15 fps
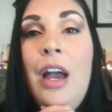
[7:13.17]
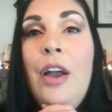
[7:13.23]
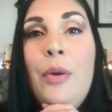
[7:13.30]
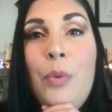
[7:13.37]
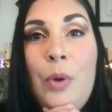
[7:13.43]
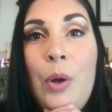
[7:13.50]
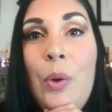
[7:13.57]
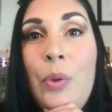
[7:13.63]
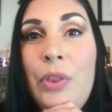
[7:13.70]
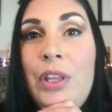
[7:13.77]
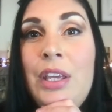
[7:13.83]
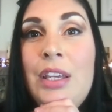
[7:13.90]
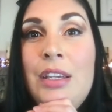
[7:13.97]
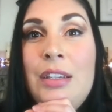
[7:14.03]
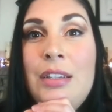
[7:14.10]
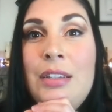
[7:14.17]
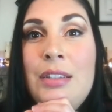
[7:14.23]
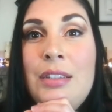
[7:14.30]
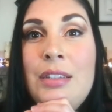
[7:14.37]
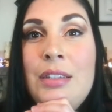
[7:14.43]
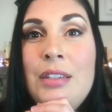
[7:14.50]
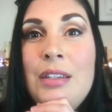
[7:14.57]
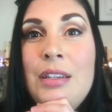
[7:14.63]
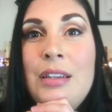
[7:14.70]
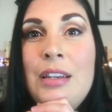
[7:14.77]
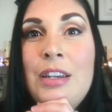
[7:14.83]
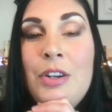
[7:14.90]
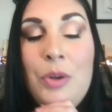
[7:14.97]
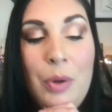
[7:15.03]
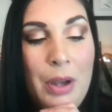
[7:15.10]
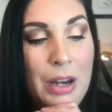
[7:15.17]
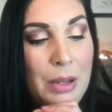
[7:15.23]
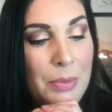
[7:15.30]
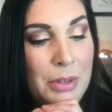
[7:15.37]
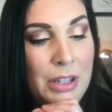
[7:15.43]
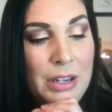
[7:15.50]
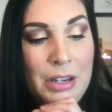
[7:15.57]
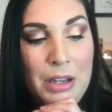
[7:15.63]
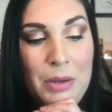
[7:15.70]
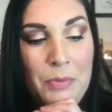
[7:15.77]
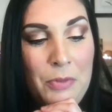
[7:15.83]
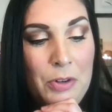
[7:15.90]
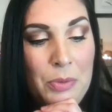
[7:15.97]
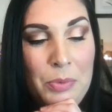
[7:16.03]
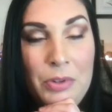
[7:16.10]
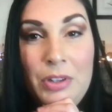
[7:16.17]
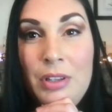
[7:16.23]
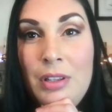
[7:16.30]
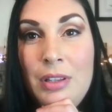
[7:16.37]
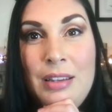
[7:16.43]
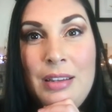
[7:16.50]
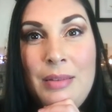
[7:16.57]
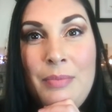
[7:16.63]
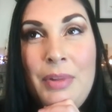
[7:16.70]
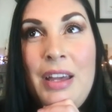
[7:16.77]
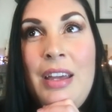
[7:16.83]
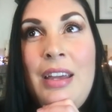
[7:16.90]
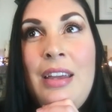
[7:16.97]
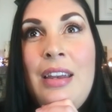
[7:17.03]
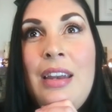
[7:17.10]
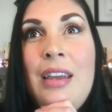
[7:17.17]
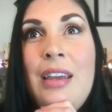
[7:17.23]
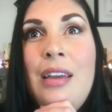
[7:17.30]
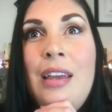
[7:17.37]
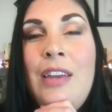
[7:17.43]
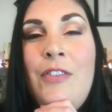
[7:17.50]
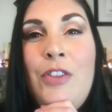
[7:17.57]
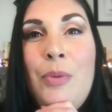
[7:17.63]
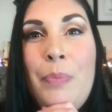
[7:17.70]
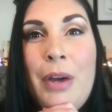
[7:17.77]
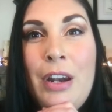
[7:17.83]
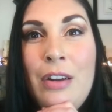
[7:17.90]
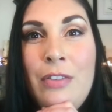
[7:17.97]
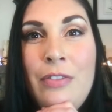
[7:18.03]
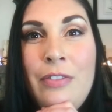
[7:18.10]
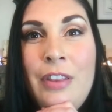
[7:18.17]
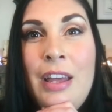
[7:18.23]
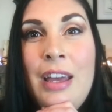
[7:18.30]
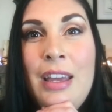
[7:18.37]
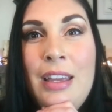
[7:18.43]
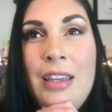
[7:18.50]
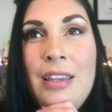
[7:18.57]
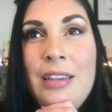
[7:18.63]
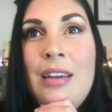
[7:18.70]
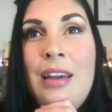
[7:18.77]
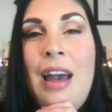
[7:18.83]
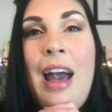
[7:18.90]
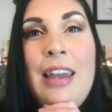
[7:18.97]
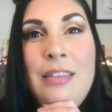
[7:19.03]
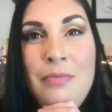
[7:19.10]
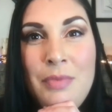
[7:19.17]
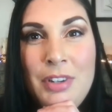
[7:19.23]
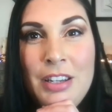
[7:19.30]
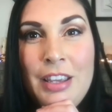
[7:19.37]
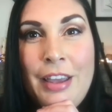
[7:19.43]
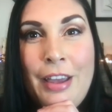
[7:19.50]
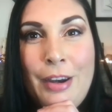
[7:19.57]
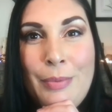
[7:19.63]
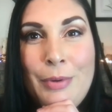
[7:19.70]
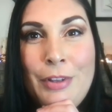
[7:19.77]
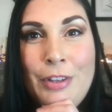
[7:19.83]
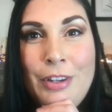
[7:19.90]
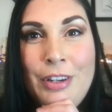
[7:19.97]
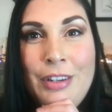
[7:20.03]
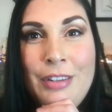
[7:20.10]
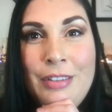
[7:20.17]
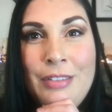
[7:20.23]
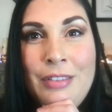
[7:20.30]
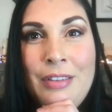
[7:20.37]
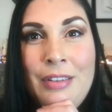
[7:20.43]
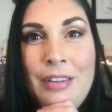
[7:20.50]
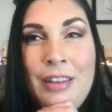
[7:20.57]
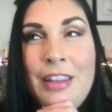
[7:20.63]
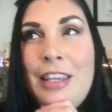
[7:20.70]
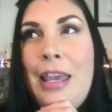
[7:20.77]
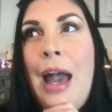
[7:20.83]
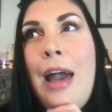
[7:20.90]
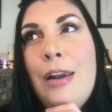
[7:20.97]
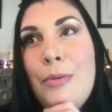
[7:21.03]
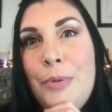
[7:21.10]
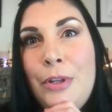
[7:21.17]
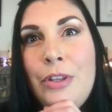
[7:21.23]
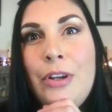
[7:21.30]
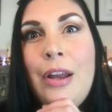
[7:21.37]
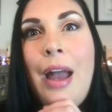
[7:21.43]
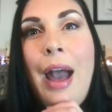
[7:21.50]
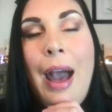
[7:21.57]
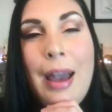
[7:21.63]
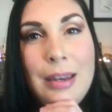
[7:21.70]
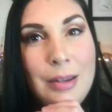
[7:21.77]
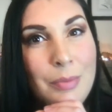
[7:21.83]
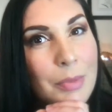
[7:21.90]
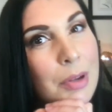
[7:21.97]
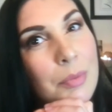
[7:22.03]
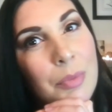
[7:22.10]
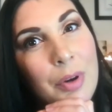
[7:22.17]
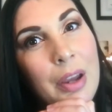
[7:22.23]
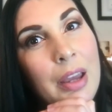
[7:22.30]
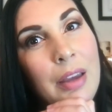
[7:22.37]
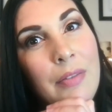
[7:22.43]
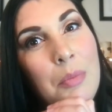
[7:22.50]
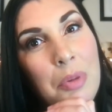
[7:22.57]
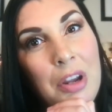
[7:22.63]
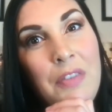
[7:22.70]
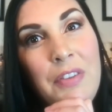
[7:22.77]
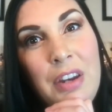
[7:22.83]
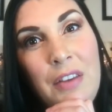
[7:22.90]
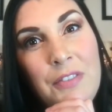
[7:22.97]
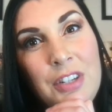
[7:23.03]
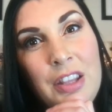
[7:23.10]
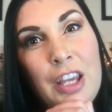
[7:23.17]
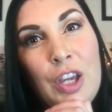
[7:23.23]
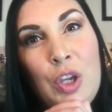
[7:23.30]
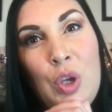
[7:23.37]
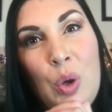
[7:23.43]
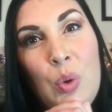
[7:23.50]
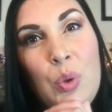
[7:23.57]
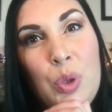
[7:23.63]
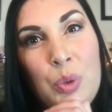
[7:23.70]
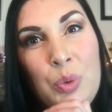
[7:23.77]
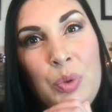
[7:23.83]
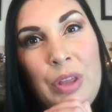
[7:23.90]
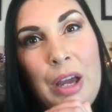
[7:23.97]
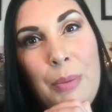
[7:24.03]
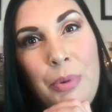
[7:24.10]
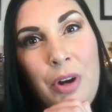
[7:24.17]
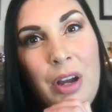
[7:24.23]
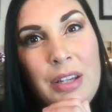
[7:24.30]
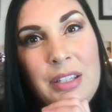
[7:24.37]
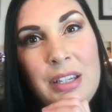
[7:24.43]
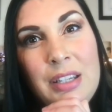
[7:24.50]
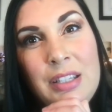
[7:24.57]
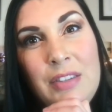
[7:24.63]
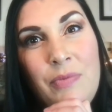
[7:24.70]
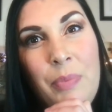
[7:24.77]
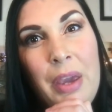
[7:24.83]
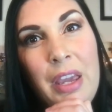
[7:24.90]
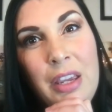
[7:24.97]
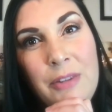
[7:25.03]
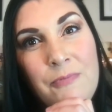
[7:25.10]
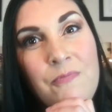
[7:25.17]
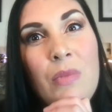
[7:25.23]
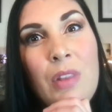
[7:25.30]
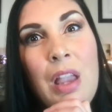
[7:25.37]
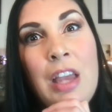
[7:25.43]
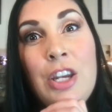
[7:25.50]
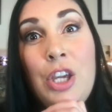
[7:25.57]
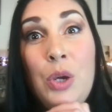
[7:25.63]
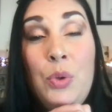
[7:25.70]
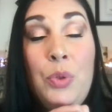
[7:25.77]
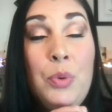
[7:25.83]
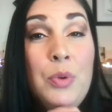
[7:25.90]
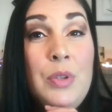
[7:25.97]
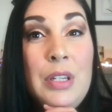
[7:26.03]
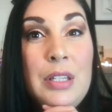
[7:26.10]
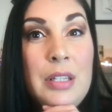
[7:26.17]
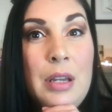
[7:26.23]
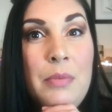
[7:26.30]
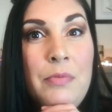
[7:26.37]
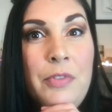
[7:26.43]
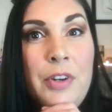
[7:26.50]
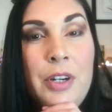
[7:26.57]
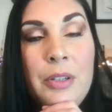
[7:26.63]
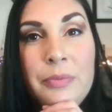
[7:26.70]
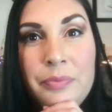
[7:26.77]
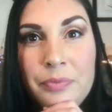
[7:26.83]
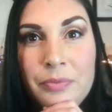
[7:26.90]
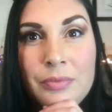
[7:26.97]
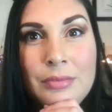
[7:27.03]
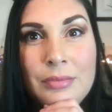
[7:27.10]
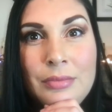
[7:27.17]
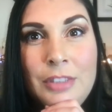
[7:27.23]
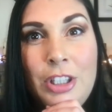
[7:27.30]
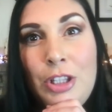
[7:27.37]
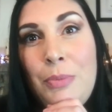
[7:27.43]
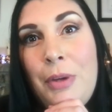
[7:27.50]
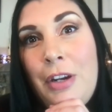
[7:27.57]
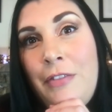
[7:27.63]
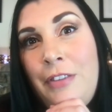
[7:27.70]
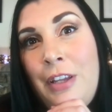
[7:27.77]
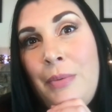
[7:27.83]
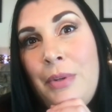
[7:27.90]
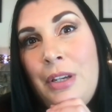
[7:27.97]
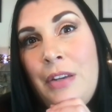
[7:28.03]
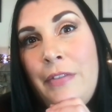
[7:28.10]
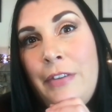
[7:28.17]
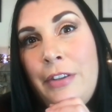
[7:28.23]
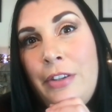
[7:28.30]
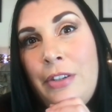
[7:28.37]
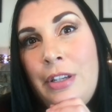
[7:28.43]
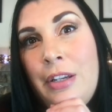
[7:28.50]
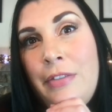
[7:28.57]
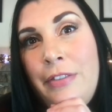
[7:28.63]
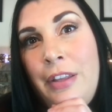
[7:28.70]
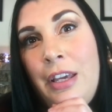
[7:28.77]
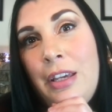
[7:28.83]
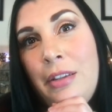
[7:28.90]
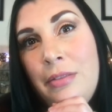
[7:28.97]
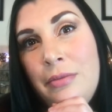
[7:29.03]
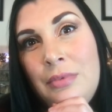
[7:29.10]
Growth is incredibly uncomfortable, but if the butterfly hadn't been a caterpillar and the caterpillar hadn't been brave enough to like go through that process of pain and go through discomfort, then the butterfly would never learn how to fly.